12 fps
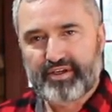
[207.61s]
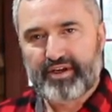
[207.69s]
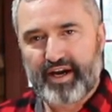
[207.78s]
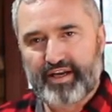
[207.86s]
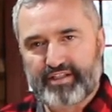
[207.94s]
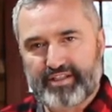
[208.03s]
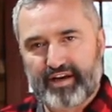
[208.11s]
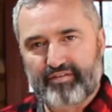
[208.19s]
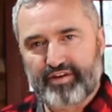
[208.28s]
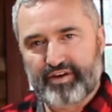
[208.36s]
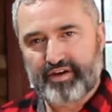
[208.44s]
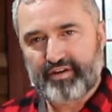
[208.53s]
I just
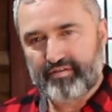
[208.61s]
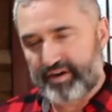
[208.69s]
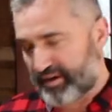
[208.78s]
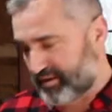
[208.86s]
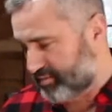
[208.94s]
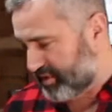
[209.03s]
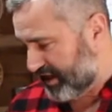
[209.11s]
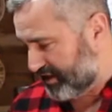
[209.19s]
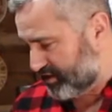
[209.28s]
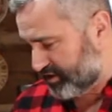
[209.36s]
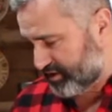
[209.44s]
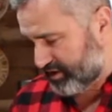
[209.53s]
have the regular
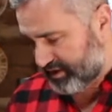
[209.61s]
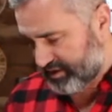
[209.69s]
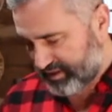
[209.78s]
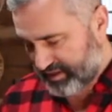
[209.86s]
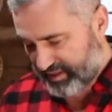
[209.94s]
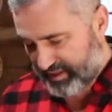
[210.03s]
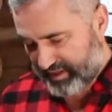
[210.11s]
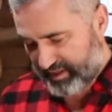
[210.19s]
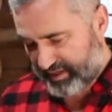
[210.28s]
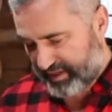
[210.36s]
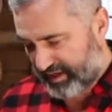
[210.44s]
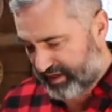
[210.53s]
plaid shirt on,
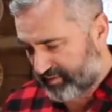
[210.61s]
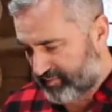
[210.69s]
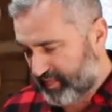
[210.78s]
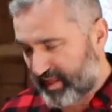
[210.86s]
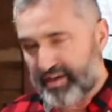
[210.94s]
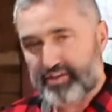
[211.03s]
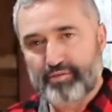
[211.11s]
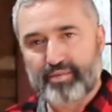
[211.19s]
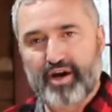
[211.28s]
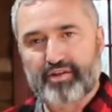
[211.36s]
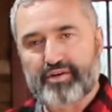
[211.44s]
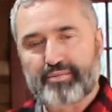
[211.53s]
not too
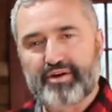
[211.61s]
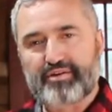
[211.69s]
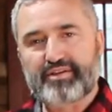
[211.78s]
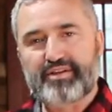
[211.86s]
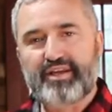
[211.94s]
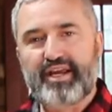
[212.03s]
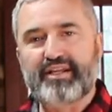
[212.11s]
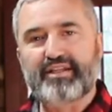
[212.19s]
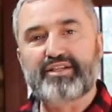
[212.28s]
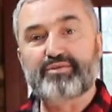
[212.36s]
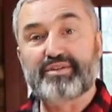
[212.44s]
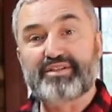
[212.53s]
bothered about getting
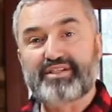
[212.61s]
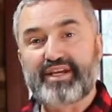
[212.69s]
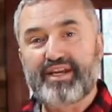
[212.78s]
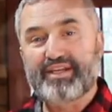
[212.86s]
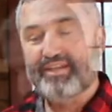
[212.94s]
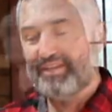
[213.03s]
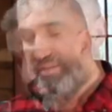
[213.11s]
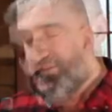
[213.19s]
this one stained.